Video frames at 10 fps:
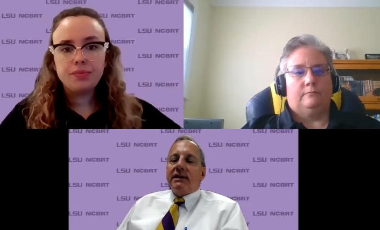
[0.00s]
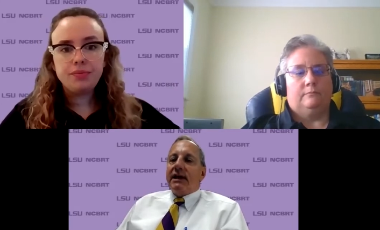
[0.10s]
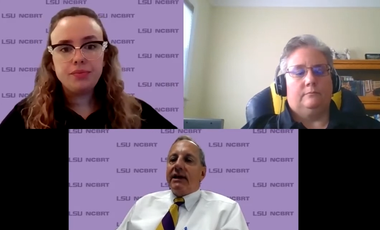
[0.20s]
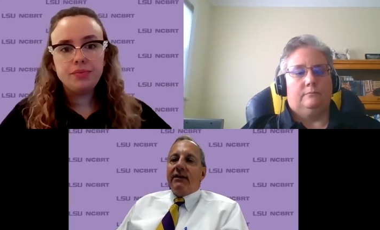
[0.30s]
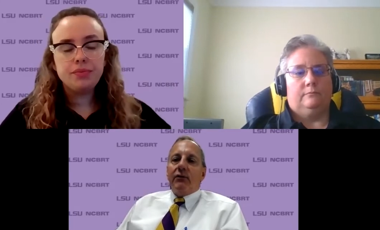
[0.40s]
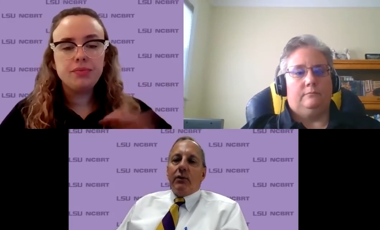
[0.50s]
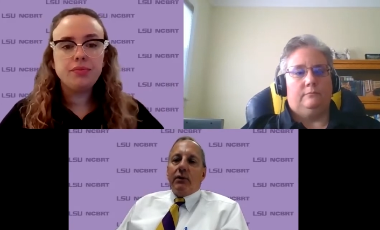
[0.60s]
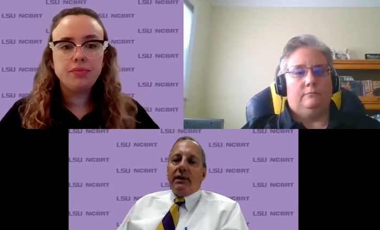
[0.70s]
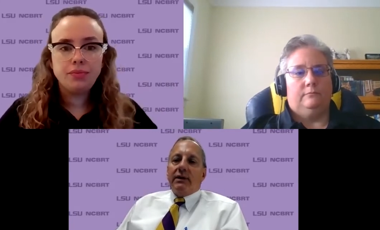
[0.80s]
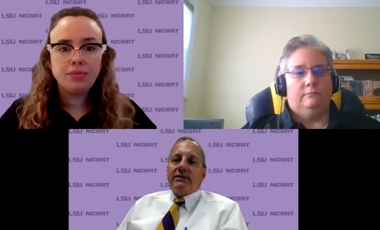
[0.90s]
Speaker 1: like everyone
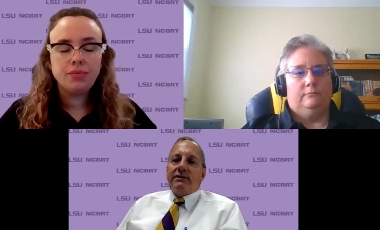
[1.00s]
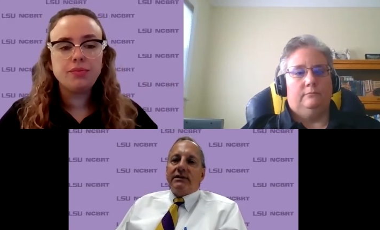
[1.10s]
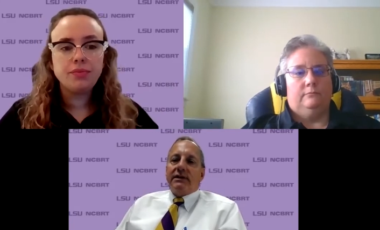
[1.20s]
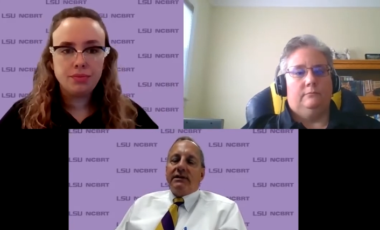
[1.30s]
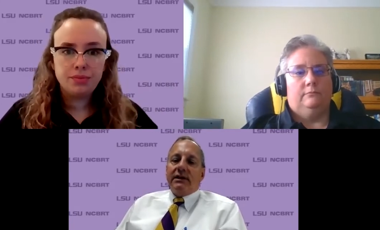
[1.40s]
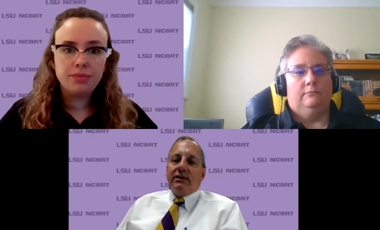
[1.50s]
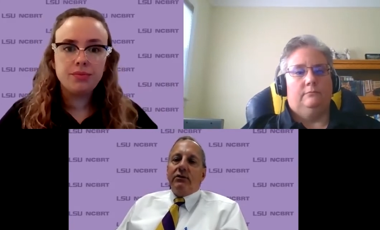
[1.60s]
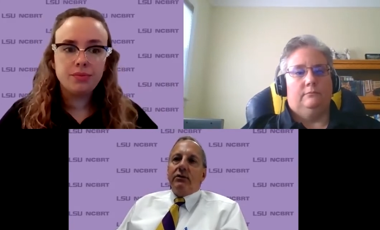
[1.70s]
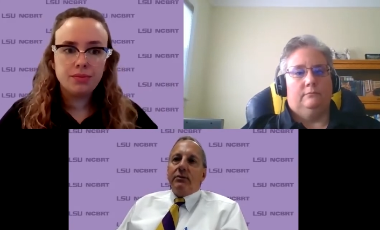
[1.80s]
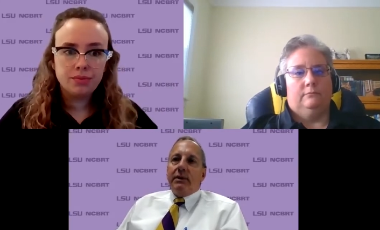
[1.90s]
else, has continued
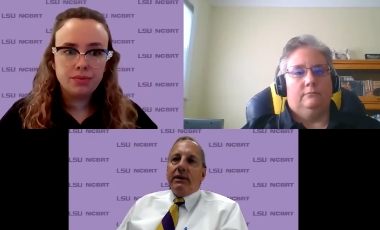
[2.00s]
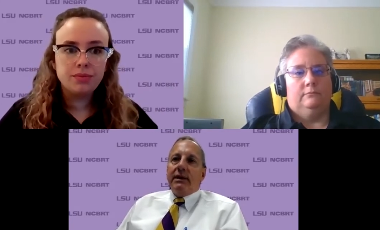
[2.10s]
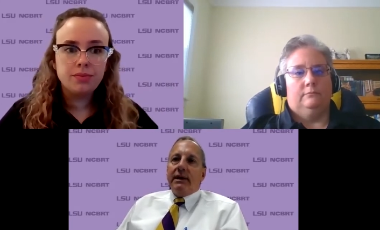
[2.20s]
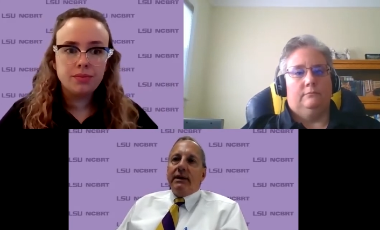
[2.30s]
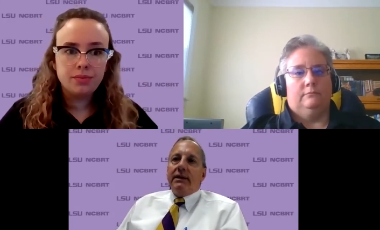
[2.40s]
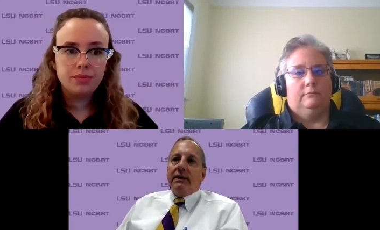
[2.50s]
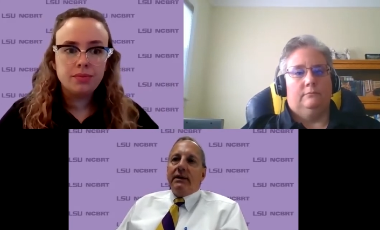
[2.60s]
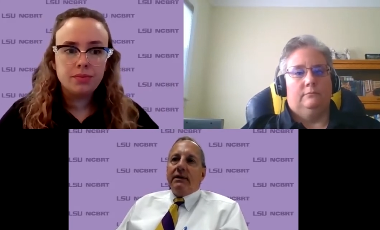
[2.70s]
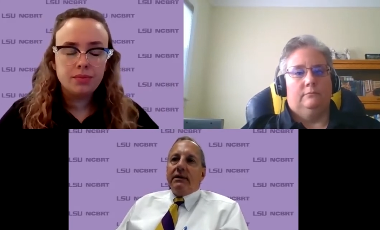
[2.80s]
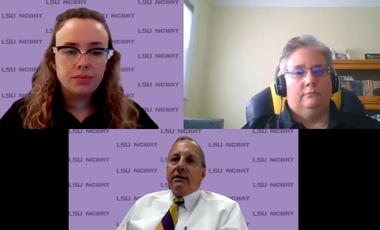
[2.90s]
to be a
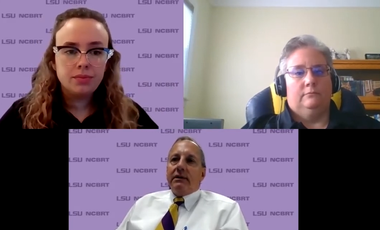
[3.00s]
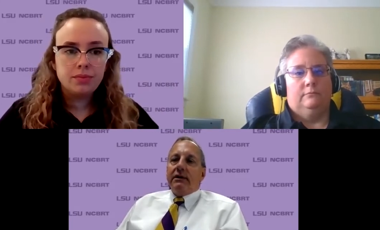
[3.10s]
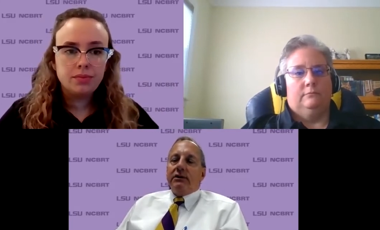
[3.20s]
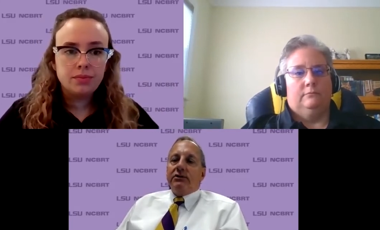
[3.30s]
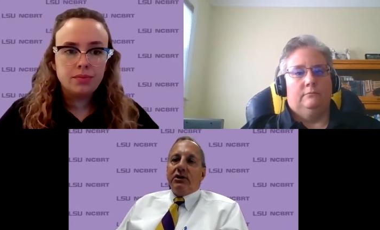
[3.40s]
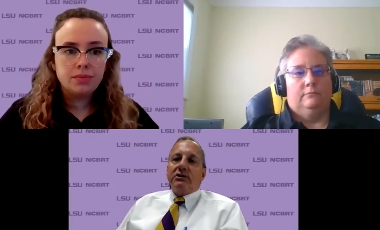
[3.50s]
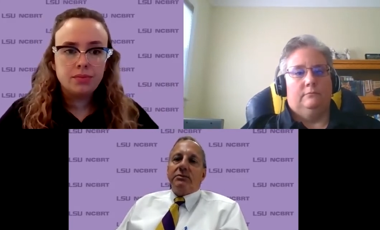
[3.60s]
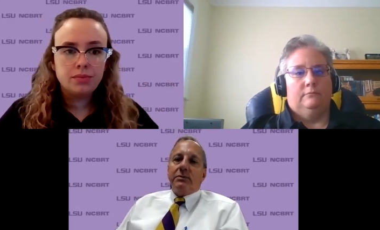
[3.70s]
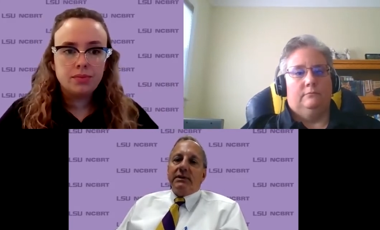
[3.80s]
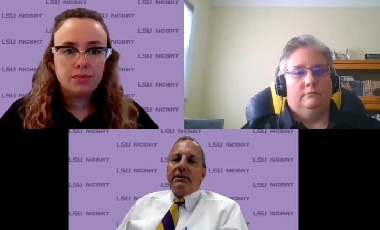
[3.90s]

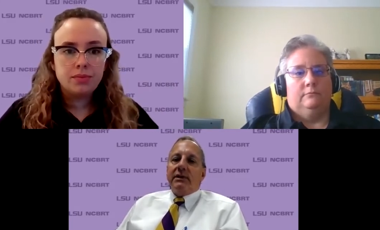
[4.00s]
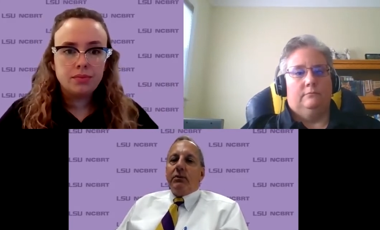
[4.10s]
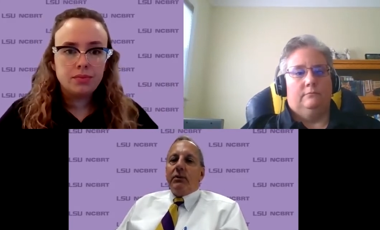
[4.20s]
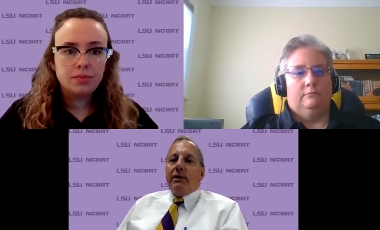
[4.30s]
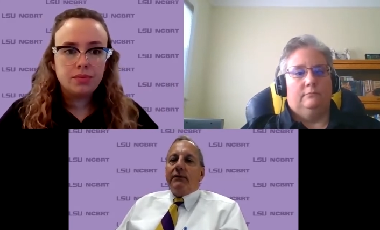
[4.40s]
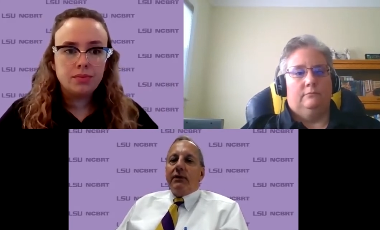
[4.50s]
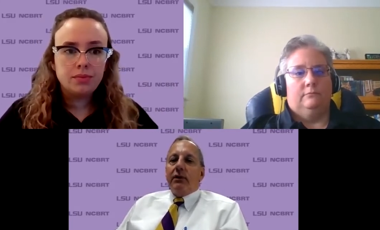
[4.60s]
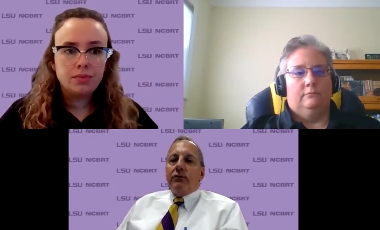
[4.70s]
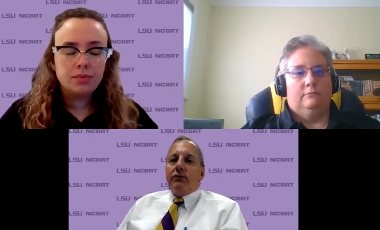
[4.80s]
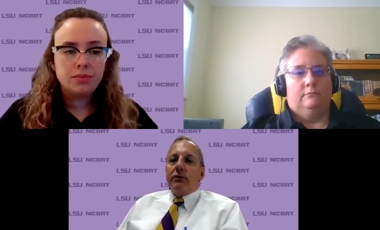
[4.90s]
adjustment that we're having to go
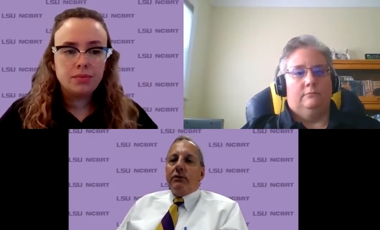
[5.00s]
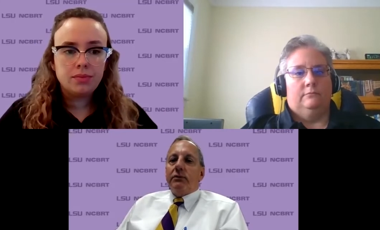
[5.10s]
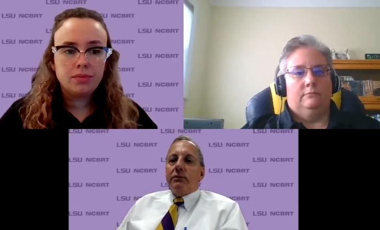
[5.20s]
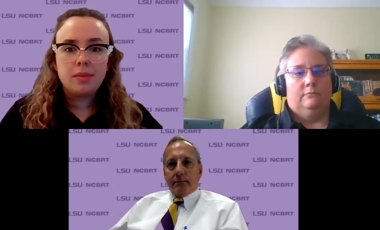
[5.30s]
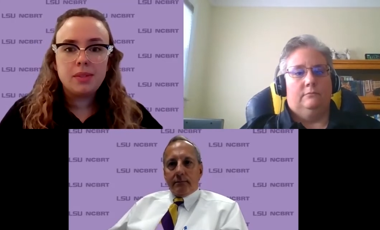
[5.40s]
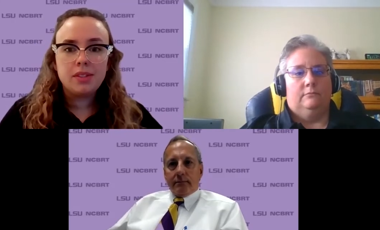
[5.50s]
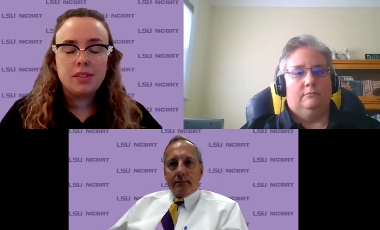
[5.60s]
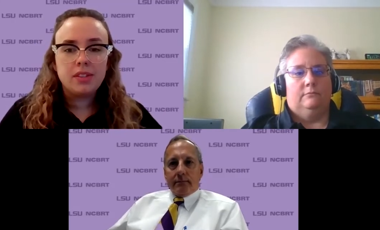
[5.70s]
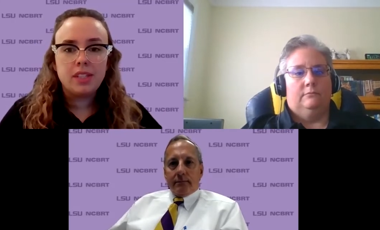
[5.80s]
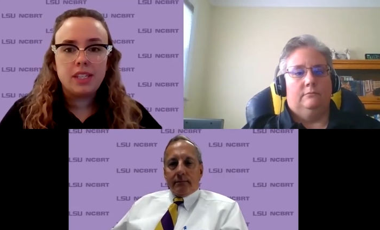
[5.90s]
through.
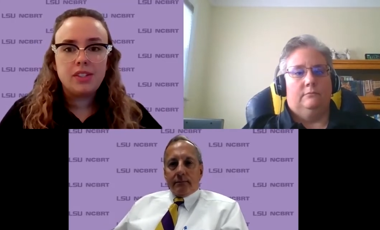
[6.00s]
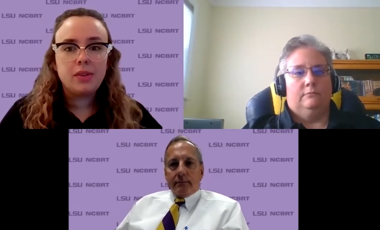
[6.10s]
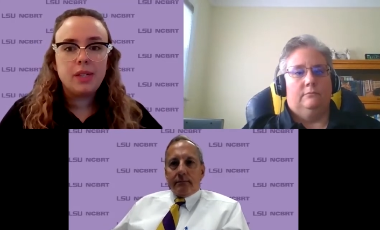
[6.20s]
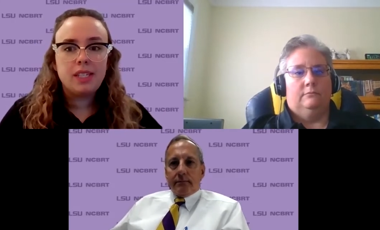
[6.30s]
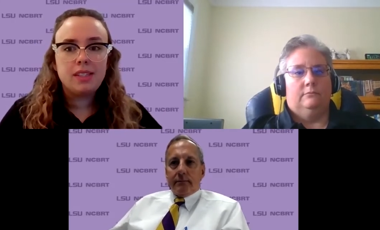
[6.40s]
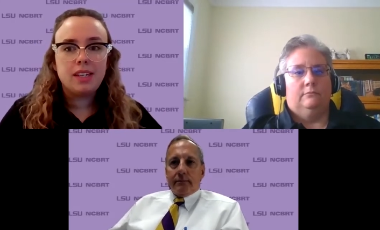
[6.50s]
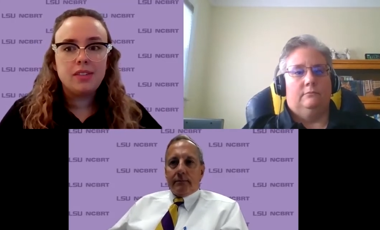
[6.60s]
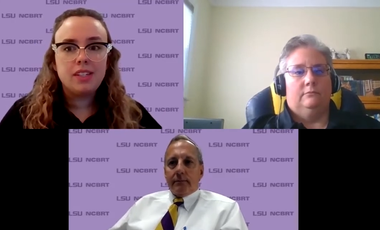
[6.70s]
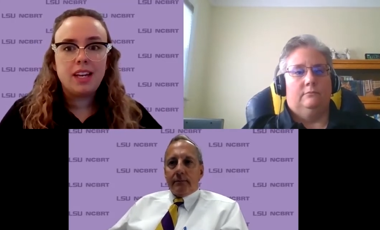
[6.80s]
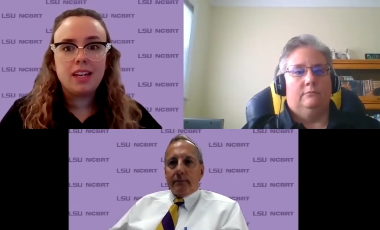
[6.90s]
Speaker 2: Absolutely. So it
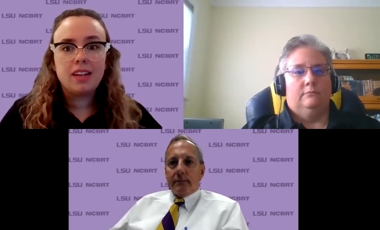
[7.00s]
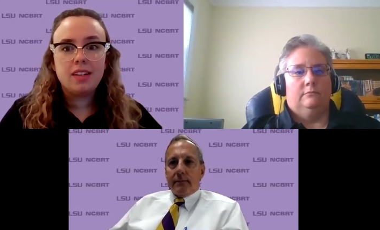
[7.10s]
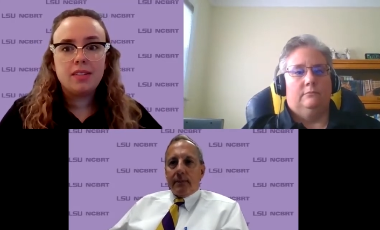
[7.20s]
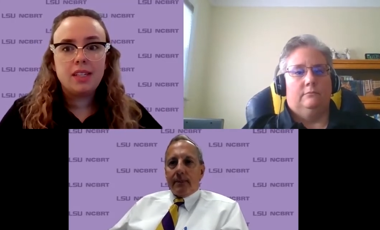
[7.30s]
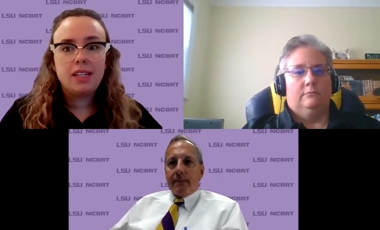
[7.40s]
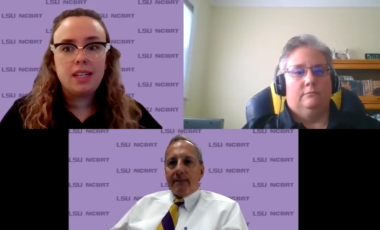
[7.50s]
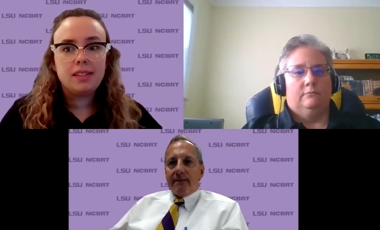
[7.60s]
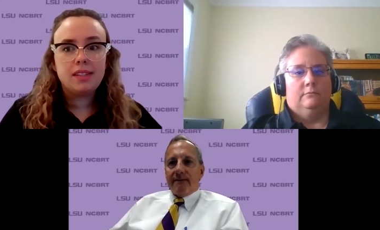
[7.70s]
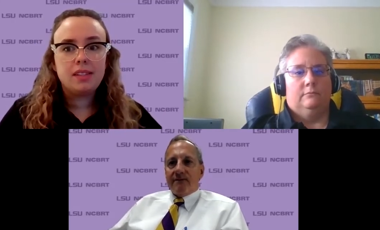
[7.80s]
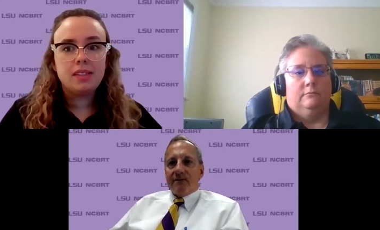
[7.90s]
sounds like
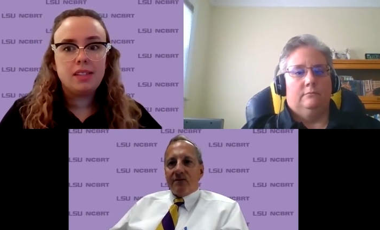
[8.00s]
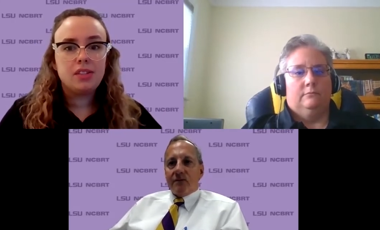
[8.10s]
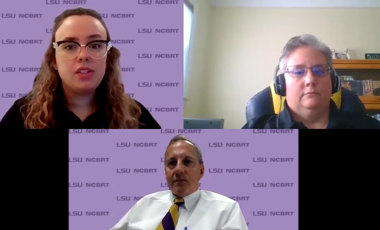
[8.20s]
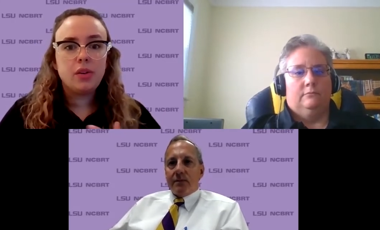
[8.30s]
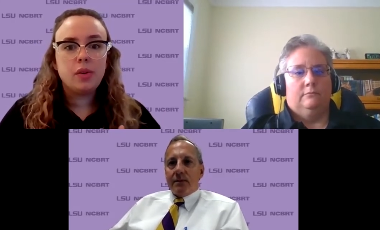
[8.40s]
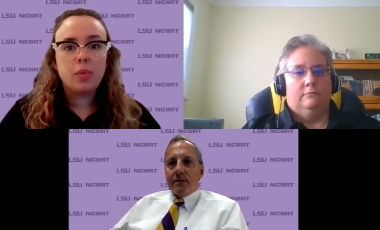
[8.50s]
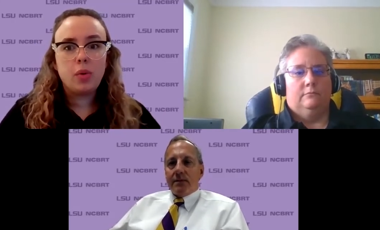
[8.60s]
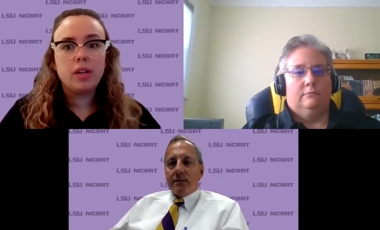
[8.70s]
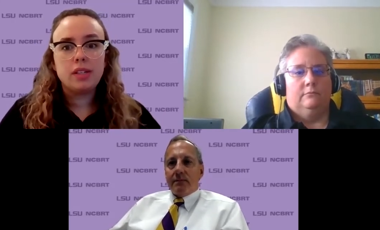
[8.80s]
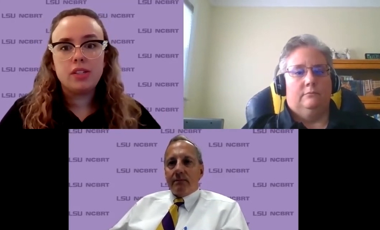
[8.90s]
it's it's so
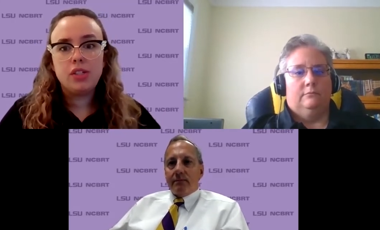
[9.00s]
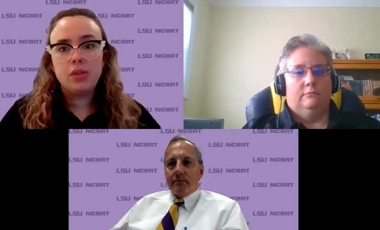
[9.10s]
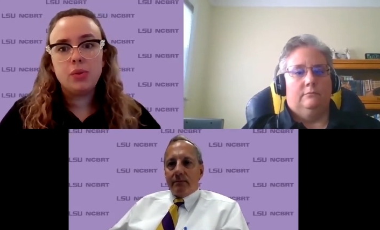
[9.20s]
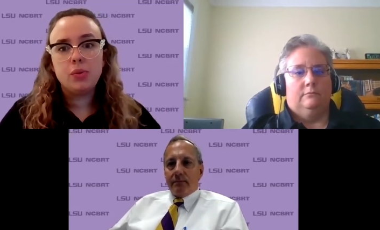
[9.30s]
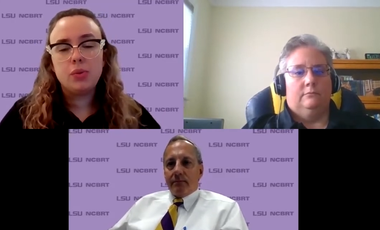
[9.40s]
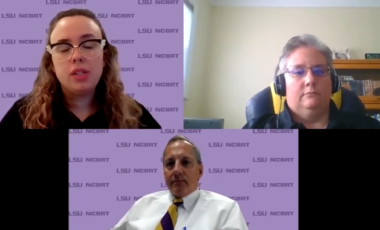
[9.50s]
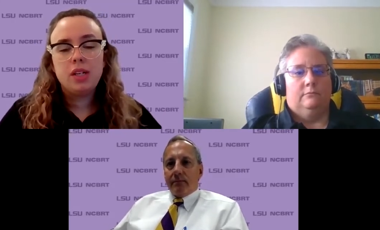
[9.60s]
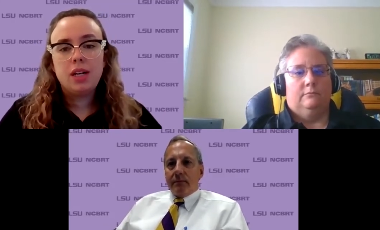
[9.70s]
important to